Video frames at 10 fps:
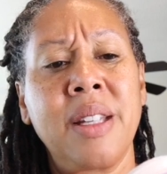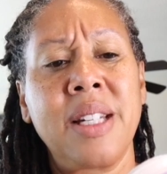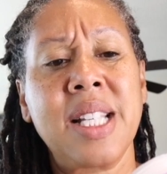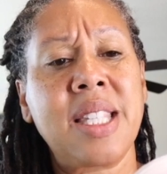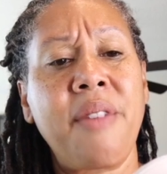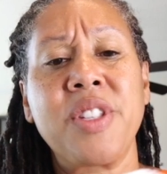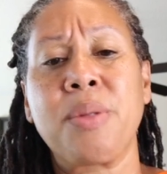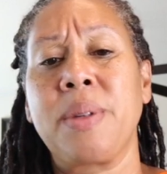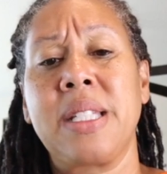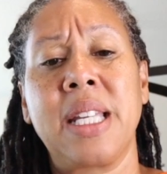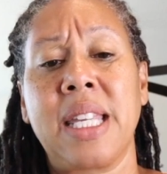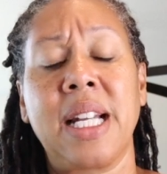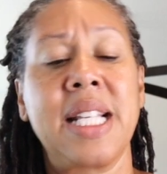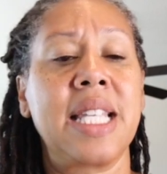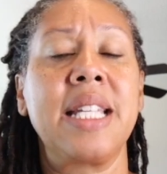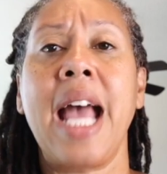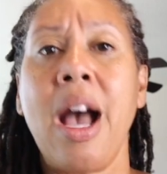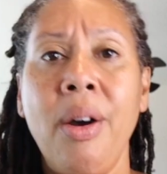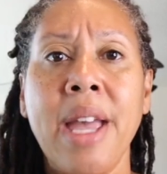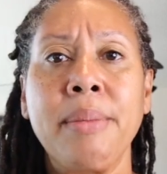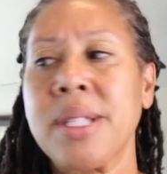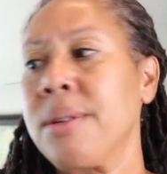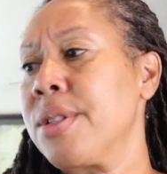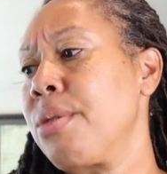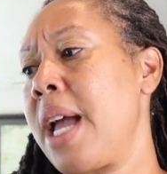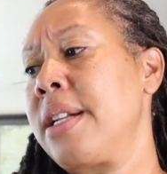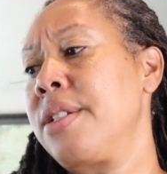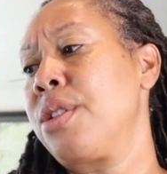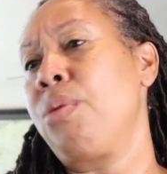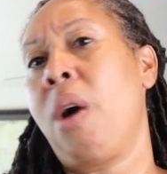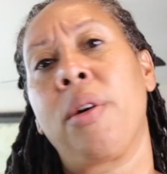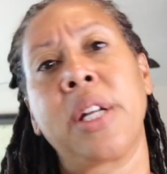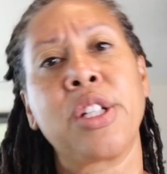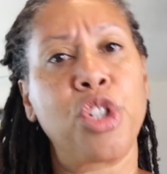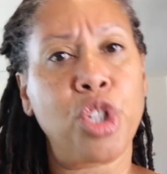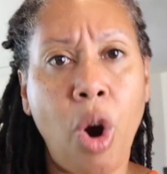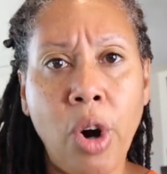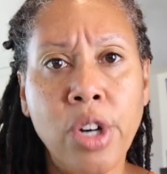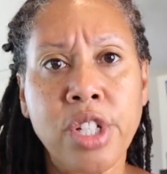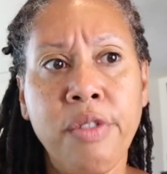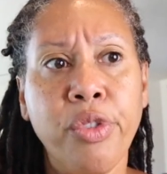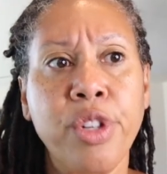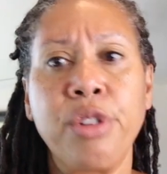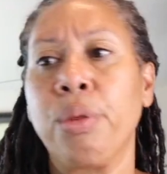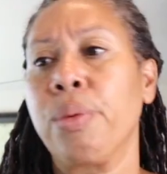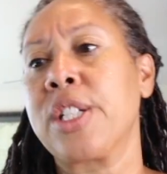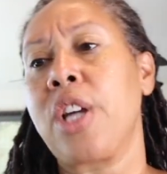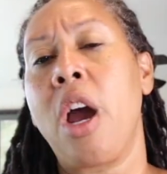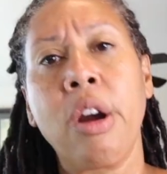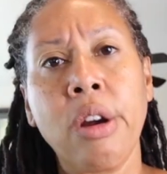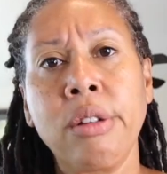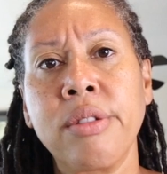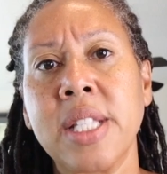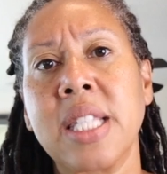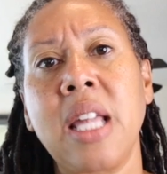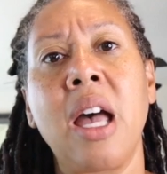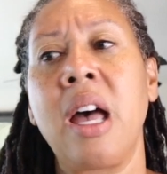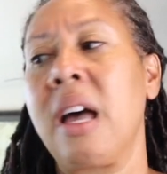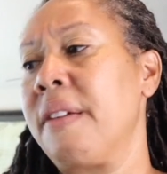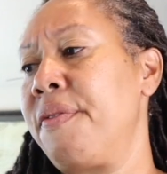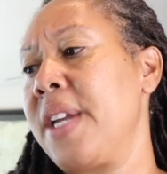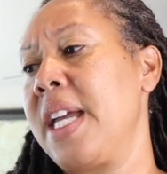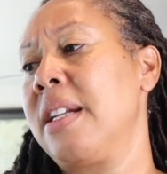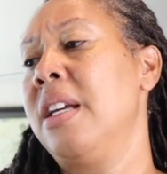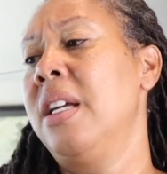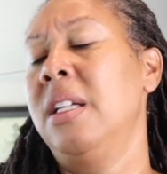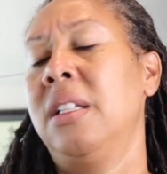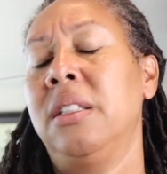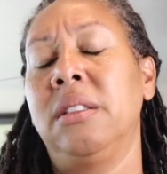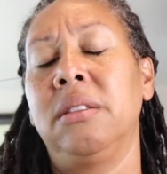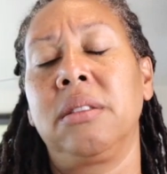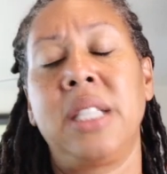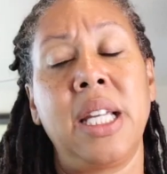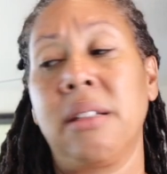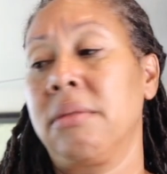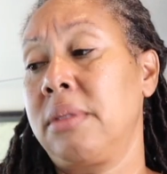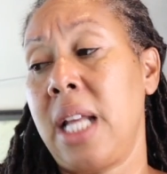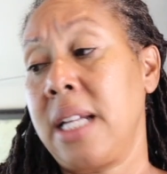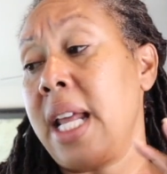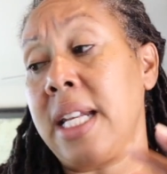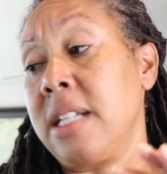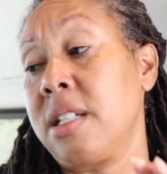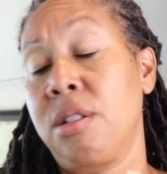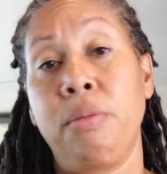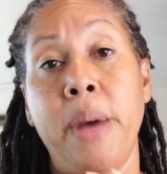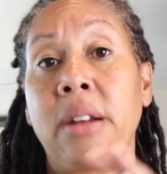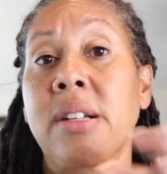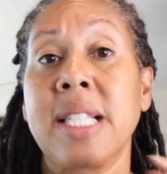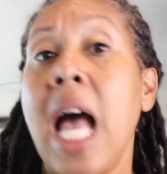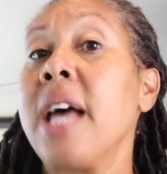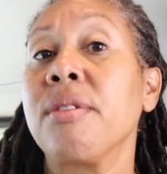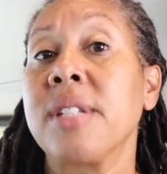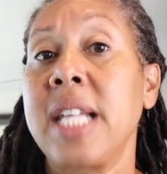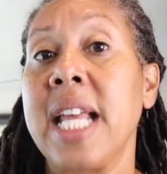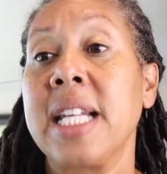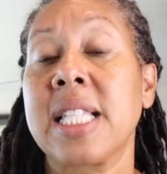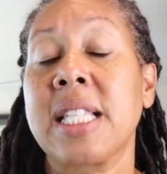This stuff is ridiculous. And now Amazon trying to do all this charging for you to return stuff. And yeah, they need to do better. Because I understand it's